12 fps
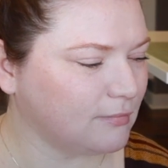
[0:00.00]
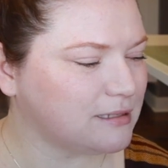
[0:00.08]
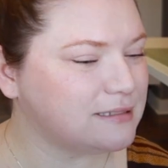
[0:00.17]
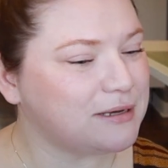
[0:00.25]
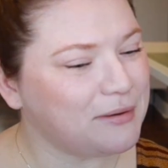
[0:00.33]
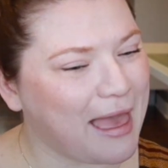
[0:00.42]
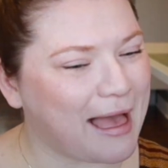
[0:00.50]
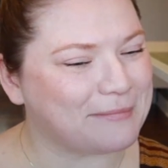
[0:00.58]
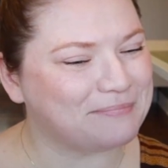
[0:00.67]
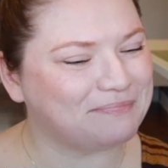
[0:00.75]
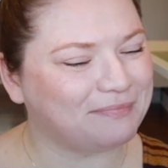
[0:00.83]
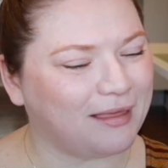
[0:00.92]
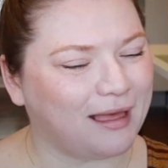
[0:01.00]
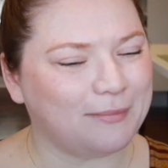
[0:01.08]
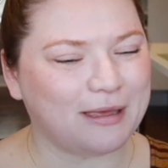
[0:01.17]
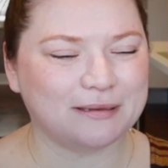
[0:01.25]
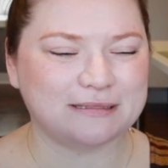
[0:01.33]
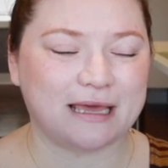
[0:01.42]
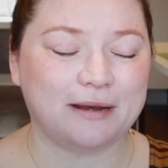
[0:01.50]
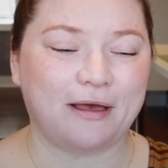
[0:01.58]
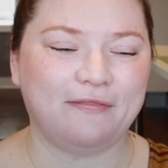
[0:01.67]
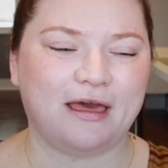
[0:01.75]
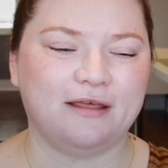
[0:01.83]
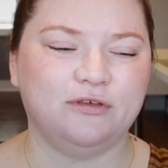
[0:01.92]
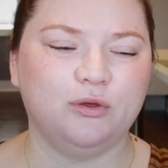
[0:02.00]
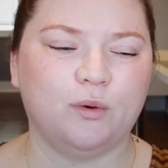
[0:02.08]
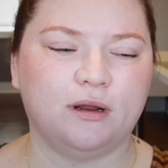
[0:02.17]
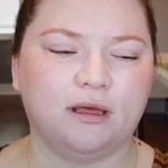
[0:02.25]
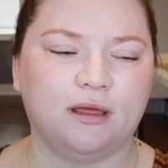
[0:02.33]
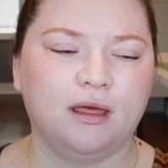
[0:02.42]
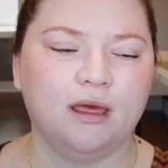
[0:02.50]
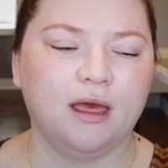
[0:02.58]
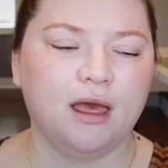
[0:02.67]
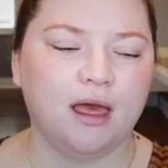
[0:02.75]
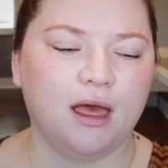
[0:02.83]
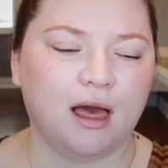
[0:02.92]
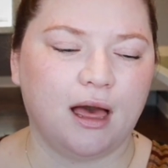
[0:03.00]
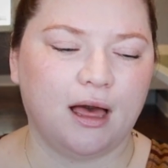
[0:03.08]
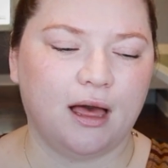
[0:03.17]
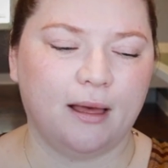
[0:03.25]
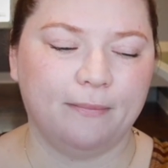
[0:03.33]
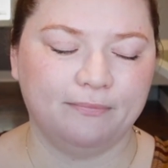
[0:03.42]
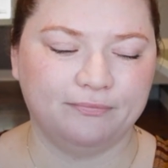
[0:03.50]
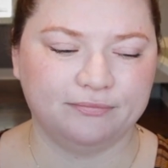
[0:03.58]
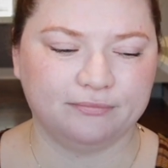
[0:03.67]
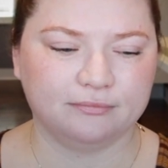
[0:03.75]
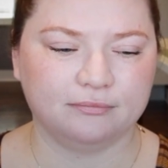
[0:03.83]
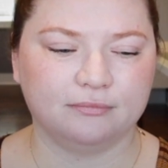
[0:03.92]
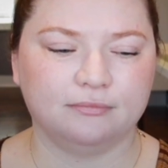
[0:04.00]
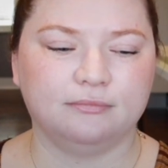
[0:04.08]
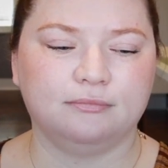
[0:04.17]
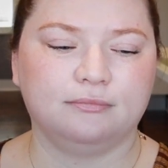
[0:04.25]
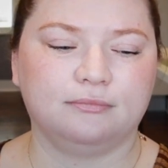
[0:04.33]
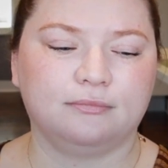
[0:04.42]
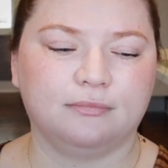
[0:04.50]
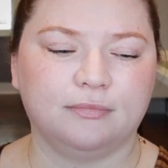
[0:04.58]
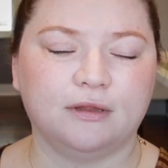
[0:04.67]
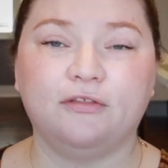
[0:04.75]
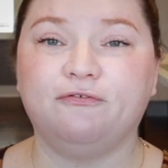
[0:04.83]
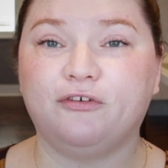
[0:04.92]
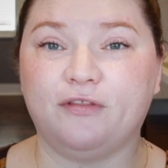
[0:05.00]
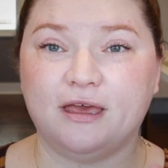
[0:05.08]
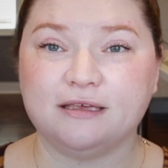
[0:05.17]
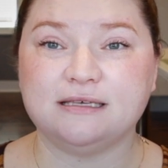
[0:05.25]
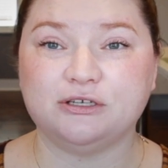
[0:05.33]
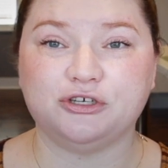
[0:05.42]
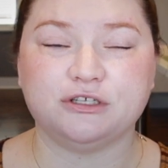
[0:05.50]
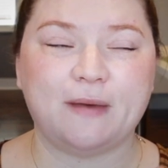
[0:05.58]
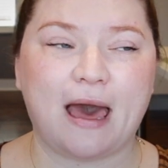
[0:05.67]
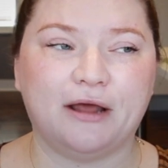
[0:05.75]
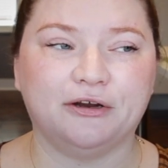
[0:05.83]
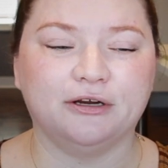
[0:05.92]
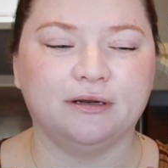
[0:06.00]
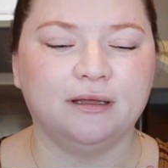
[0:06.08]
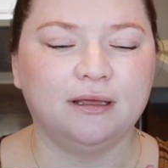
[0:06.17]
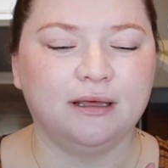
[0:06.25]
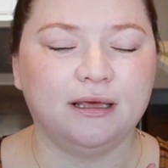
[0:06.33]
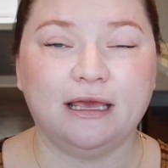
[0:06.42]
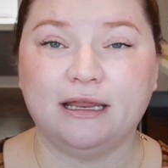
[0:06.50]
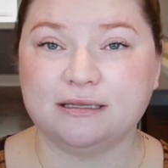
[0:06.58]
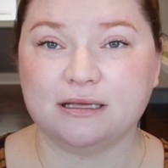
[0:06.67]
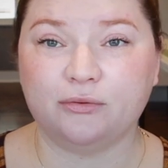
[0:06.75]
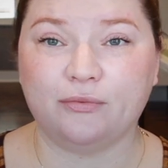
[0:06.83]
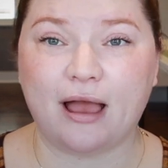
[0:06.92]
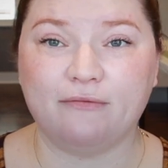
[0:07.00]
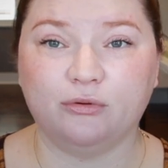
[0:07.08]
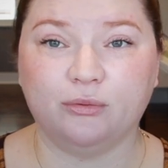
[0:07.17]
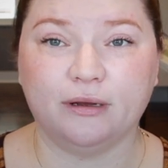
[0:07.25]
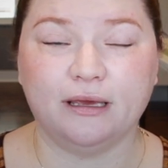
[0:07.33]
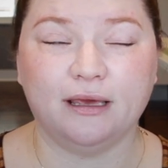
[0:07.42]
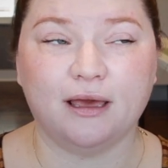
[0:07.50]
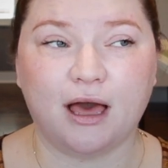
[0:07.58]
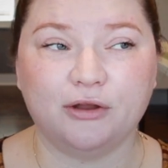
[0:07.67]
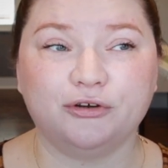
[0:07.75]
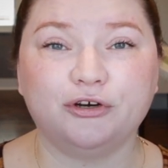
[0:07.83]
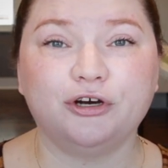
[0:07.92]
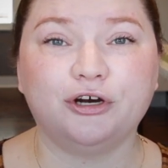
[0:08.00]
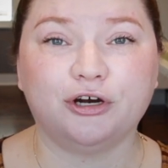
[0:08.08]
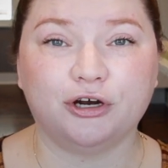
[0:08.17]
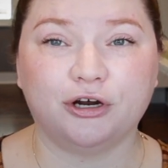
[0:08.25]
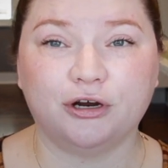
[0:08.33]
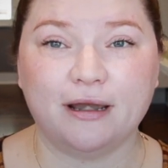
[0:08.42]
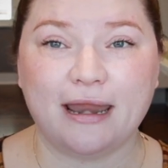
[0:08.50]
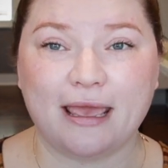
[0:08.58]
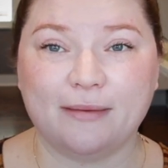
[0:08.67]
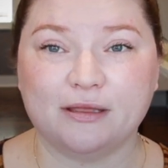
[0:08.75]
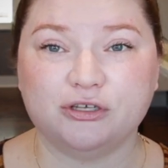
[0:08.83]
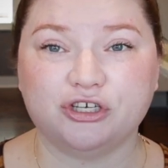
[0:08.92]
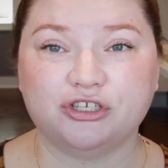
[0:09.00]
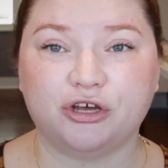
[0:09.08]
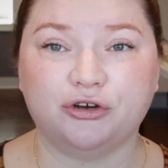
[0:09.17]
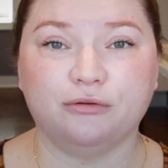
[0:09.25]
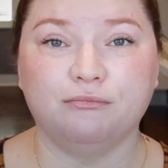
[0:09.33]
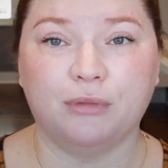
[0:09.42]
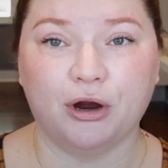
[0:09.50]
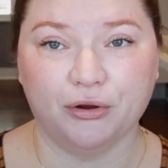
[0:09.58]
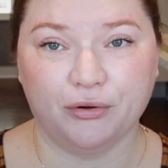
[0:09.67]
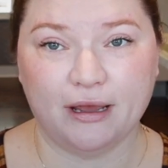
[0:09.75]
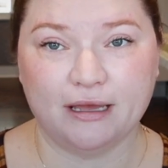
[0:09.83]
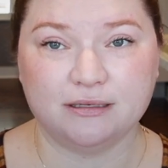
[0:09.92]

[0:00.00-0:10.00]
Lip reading: So yeah, I'm excited about that. If you want to, for the Essentials pattern, it is on Ravelry under her name. It's just under Margaret.